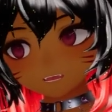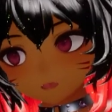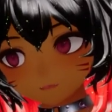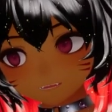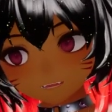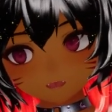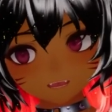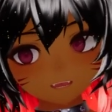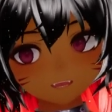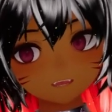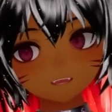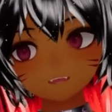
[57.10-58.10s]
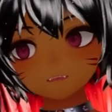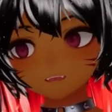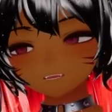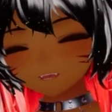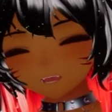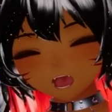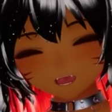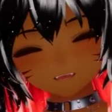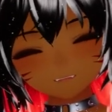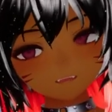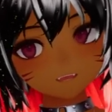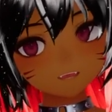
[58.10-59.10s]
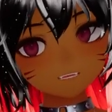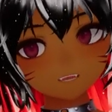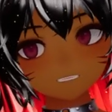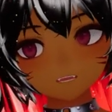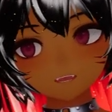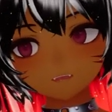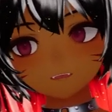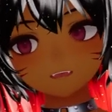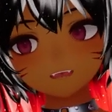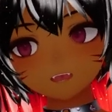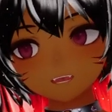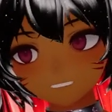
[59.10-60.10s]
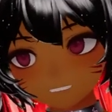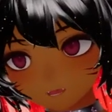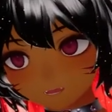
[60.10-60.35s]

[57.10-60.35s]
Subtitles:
Bay area, and the geography is just there to hold